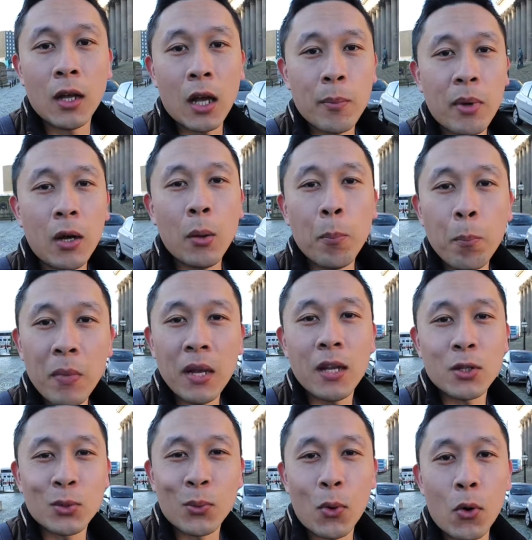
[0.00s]
about a
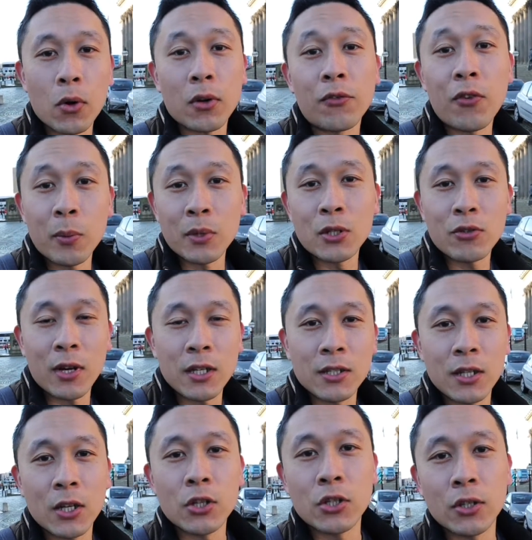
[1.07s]
minute's walk from the train
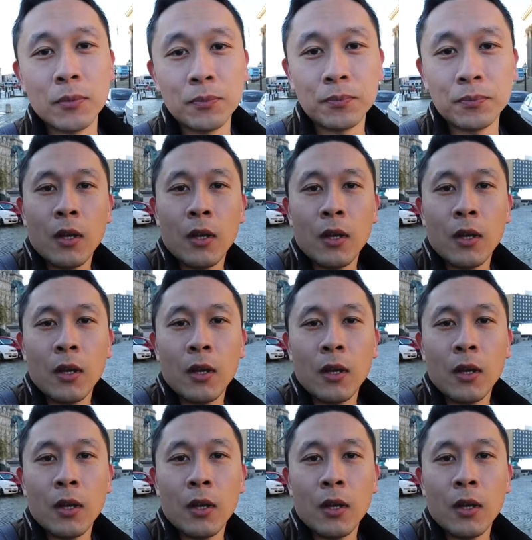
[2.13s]
station.